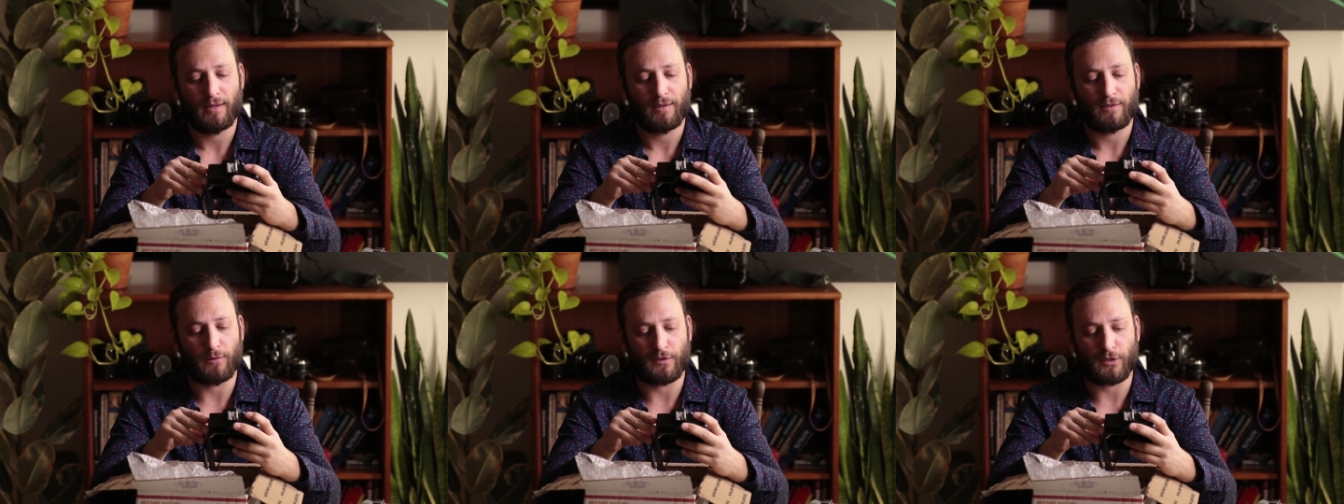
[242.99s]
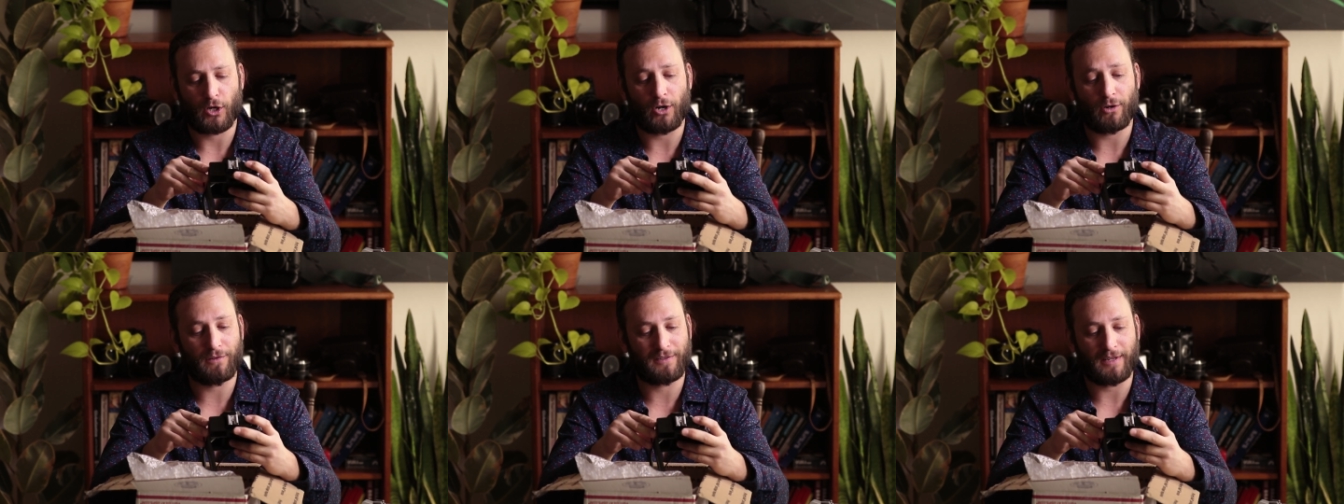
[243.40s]
so it's a
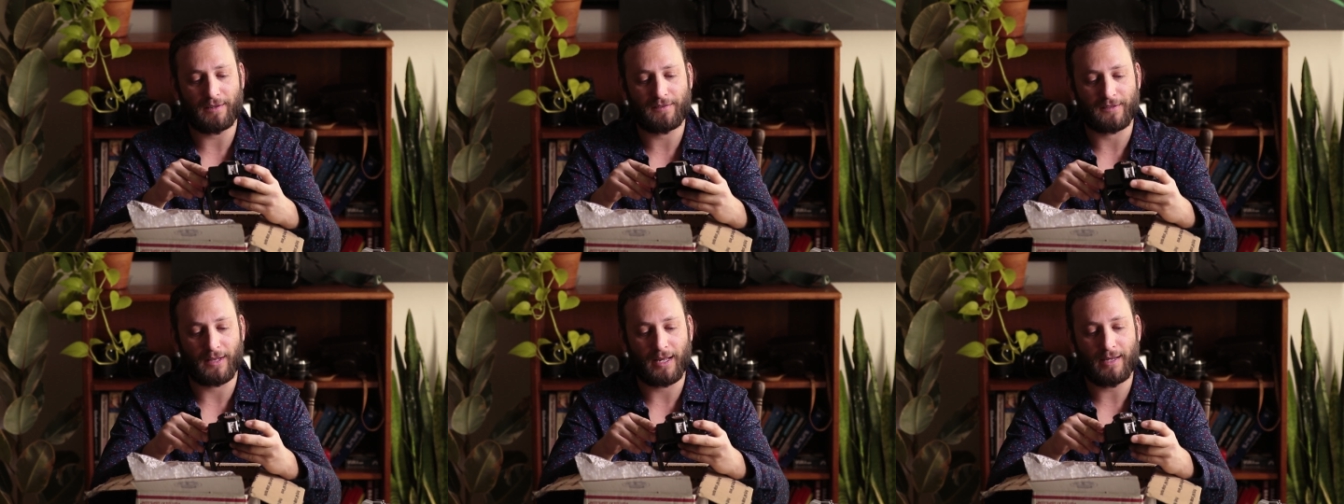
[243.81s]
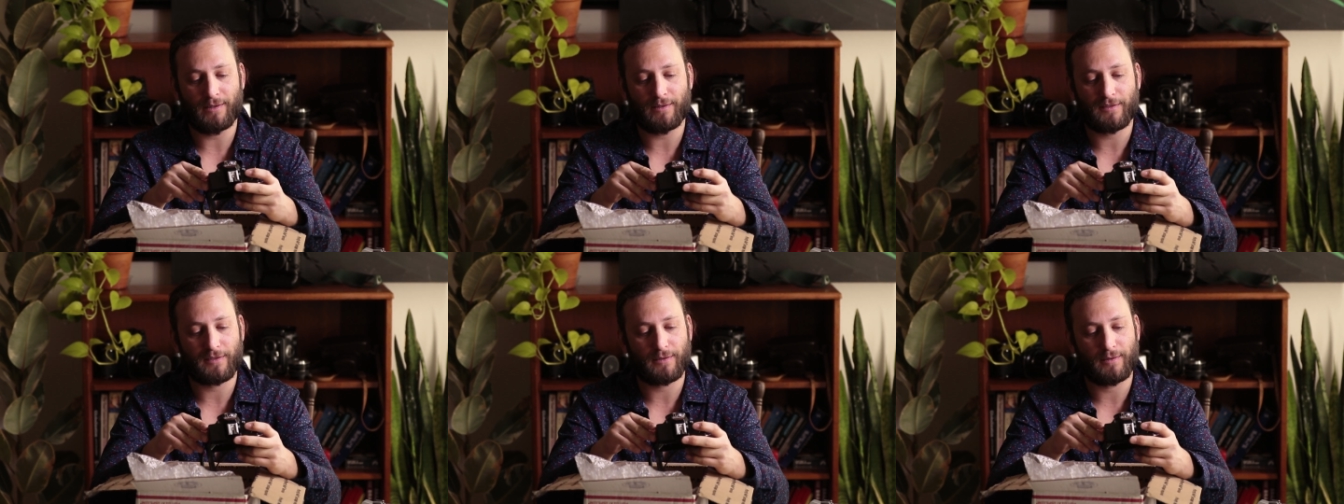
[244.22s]
Carl Zeiss
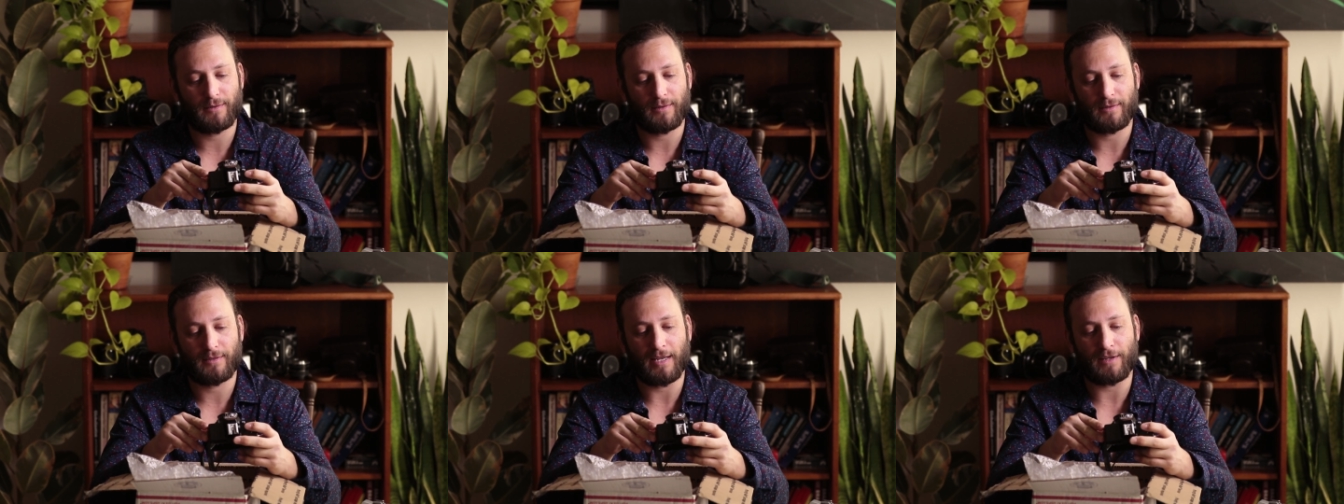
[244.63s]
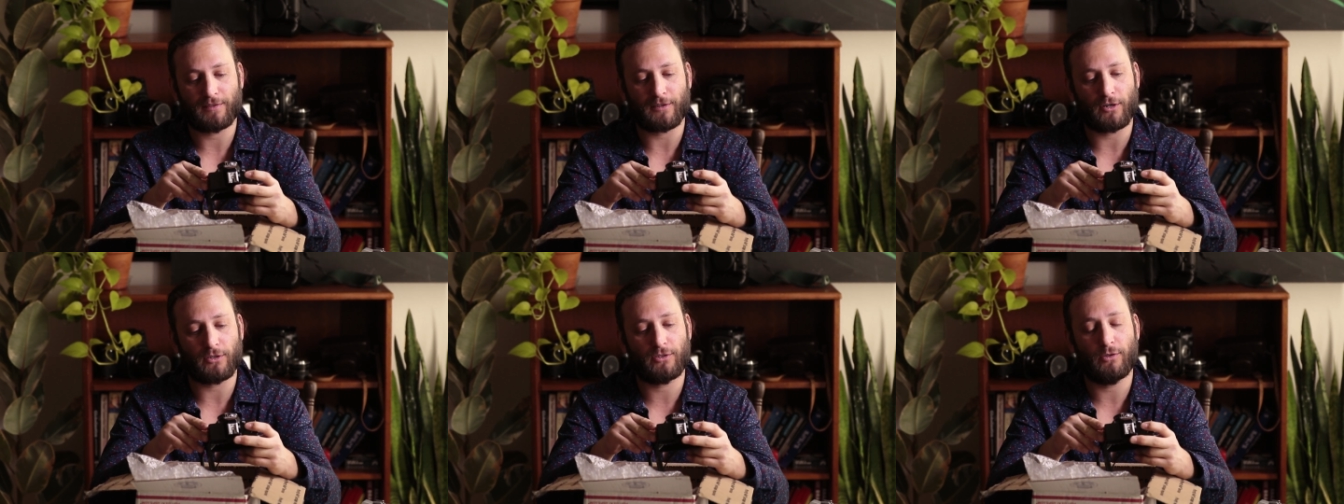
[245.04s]
lens,
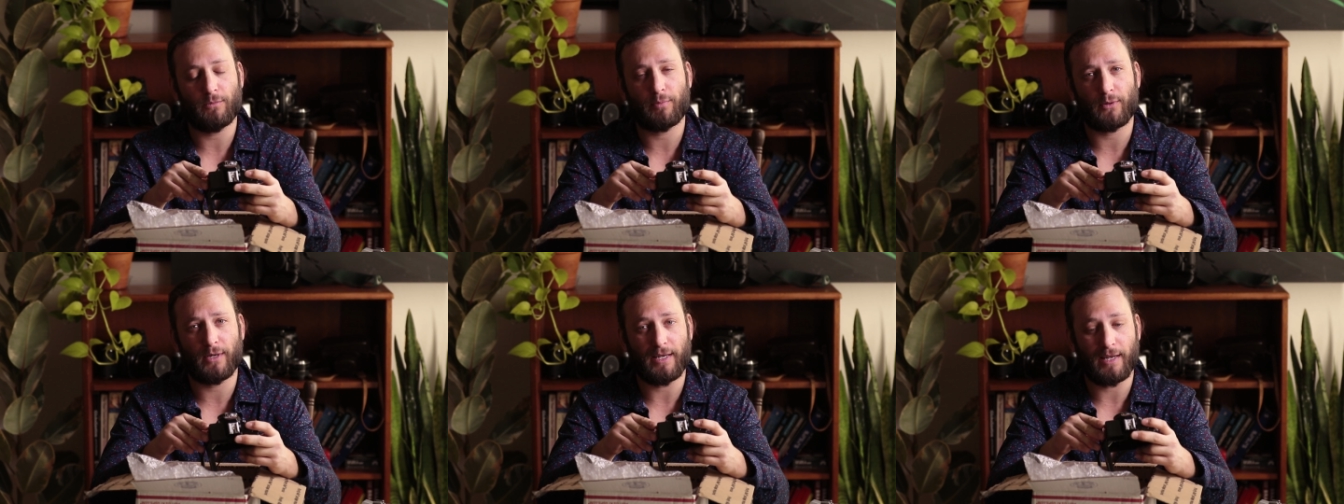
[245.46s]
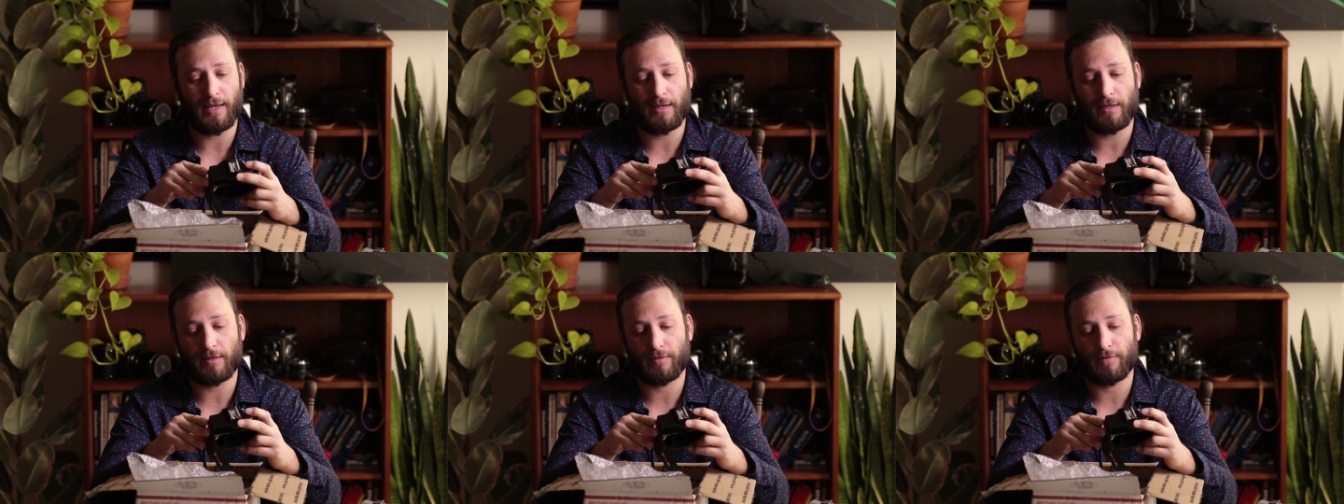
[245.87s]
Tessar
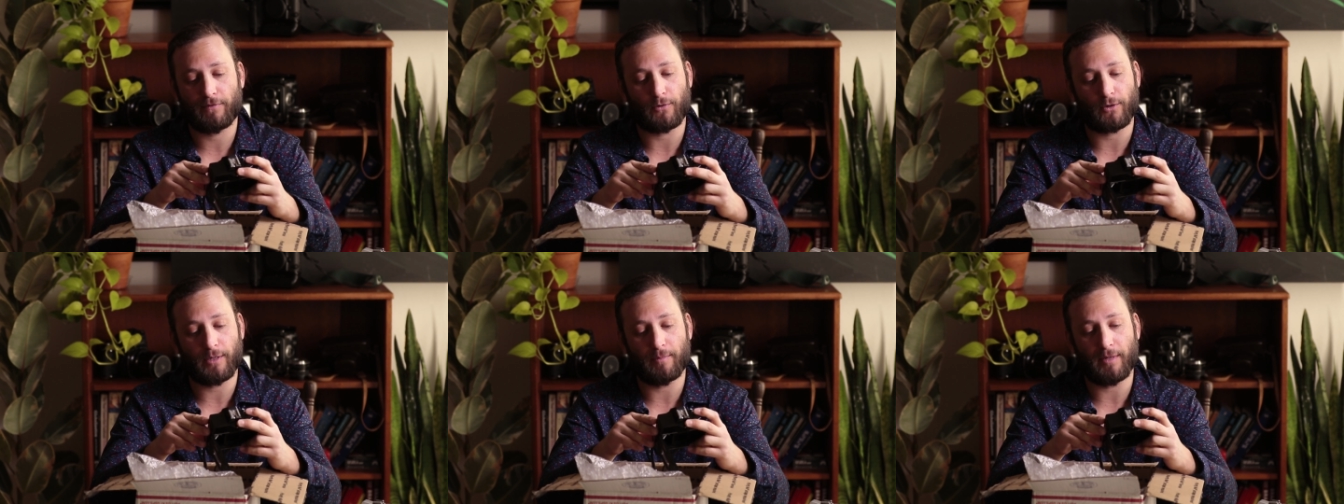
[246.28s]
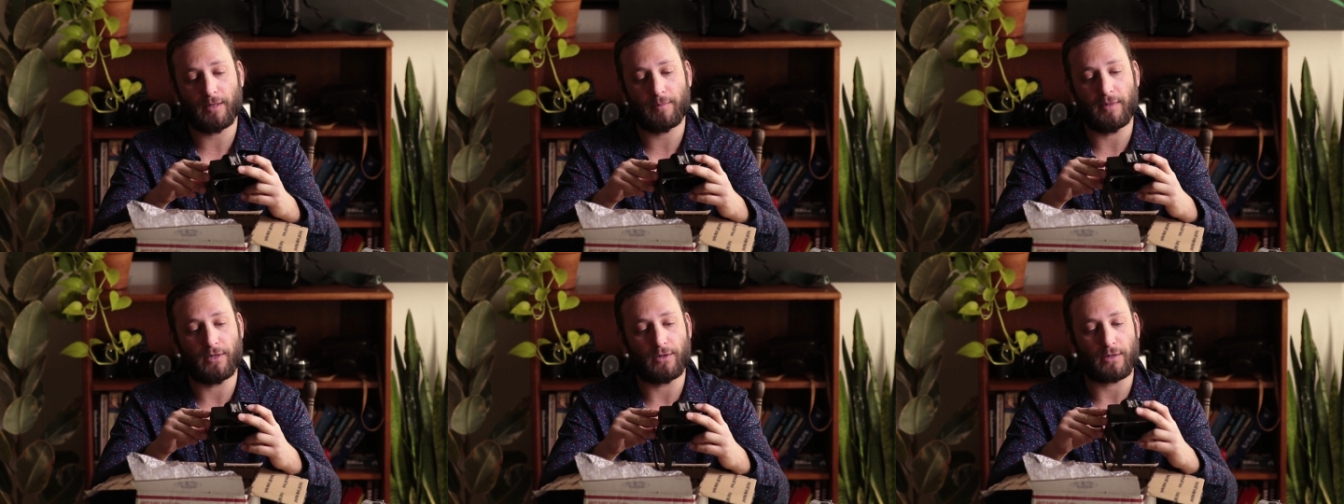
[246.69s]
2.8, 40
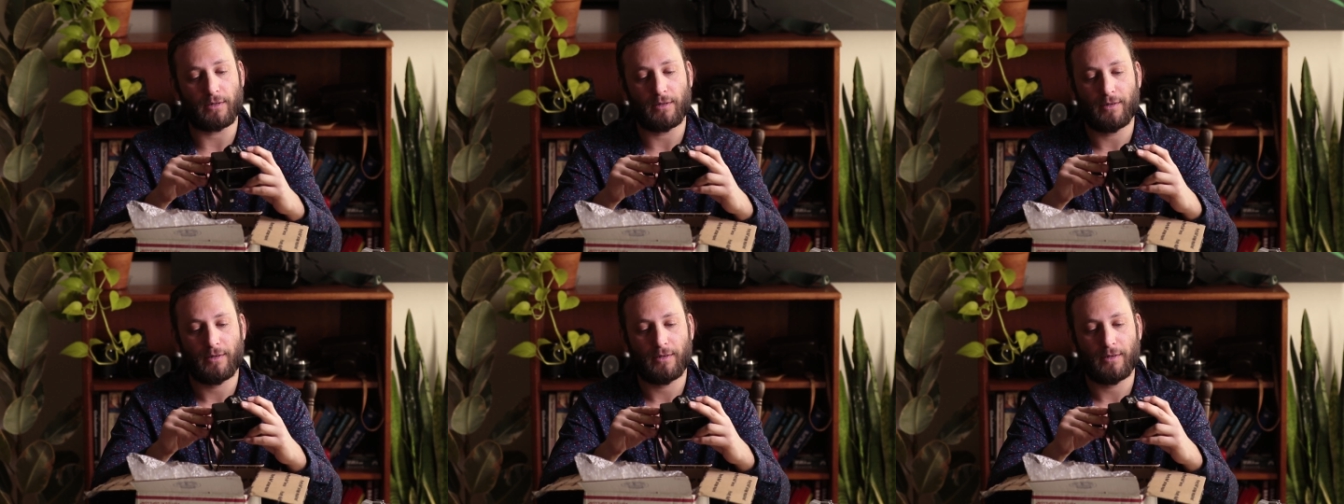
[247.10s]
millimeter.